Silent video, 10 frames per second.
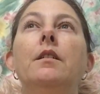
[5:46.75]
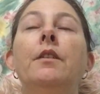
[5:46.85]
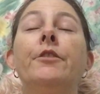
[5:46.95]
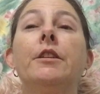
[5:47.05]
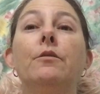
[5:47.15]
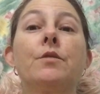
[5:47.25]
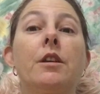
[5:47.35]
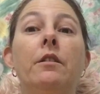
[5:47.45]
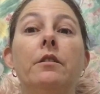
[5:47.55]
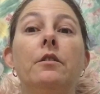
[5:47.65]
everything was
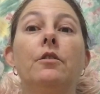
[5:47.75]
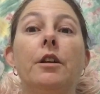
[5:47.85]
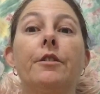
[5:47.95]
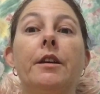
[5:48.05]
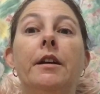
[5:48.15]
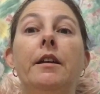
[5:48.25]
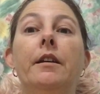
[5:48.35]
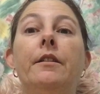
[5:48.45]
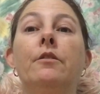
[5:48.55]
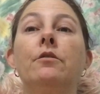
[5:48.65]
going along okay.
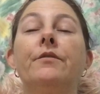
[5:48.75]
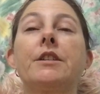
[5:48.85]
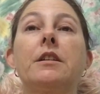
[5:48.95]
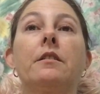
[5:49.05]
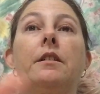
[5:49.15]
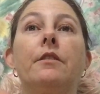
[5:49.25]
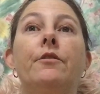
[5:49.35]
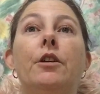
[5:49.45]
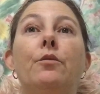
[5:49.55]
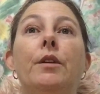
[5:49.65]
And then all of a sudden, out of
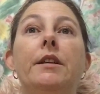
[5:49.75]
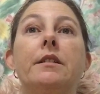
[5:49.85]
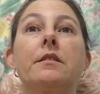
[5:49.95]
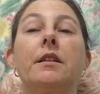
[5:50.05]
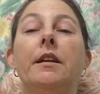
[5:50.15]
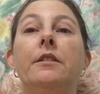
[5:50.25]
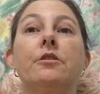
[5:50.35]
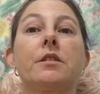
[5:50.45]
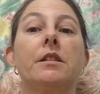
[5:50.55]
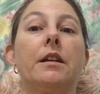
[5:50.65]
nowhere yesterday, he
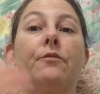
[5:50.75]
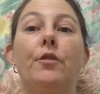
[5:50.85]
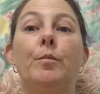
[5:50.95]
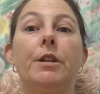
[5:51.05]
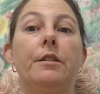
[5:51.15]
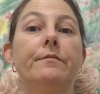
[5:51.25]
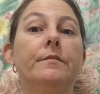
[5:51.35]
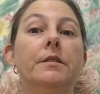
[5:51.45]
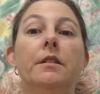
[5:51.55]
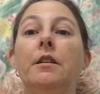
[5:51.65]
just started vomiting.
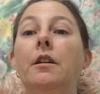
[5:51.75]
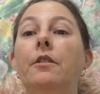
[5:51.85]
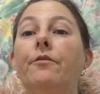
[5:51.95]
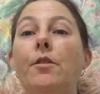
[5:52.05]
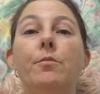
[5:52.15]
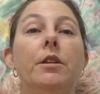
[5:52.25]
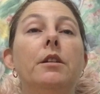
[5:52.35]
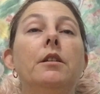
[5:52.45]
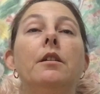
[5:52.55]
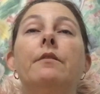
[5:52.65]

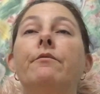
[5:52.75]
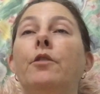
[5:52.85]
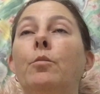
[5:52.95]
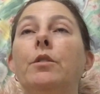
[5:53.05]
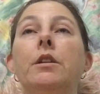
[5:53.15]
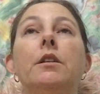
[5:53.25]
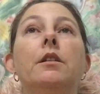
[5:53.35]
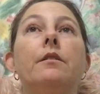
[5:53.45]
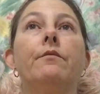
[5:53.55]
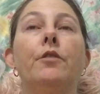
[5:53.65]
Vomiting and
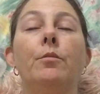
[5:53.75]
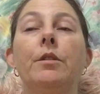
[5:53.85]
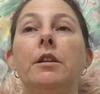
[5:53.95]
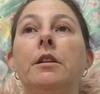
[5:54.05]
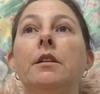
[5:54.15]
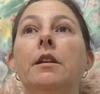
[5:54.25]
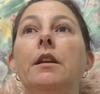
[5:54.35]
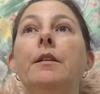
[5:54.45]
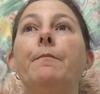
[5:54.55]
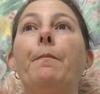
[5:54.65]
vomiting and vomiting.
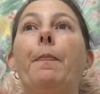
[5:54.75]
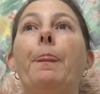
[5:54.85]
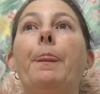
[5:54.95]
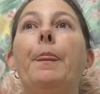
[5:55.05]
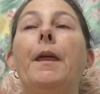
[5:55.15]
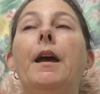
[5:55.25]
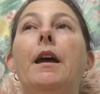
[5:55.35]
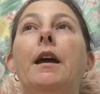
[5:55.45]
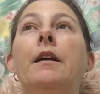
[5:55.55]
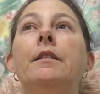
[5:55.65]

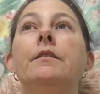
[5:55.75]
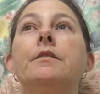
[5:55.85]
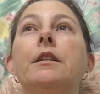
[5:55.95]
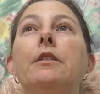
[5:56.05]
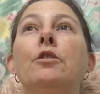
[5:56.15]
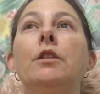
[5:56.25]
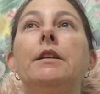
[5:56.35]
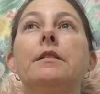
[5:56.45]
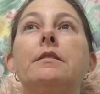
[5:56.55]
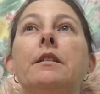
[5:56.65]
And then
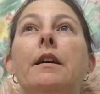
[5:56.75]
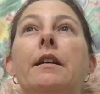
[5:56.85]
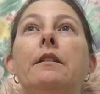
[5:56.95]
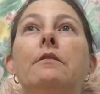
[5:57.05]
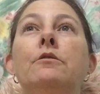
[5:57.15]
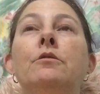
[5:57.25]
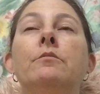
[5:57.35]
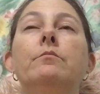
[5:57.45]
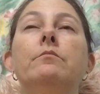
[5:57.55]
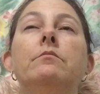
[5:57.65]
earlier today
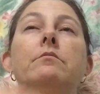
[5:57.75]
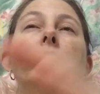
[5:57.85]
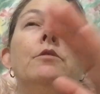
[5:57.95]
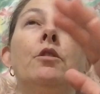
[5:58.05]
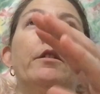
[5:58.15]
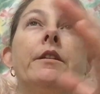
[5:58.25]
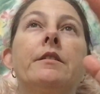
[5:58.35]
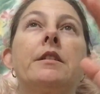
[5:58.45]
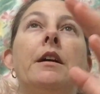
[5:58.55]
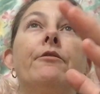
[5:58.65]
or earlier
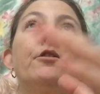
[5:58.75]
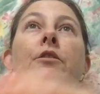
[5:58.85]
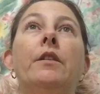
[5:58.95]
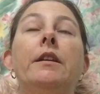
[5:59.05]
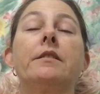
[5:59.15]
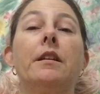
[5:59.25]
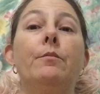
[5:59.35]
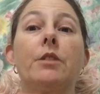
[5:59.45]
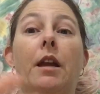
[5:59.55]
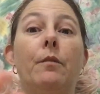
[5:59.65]
this afternoon, he
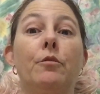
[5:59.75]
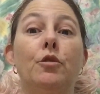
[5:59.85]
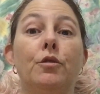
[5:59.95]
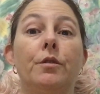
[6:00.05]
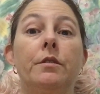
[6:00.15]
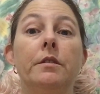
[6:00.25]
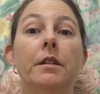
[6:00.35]
seemed to come good.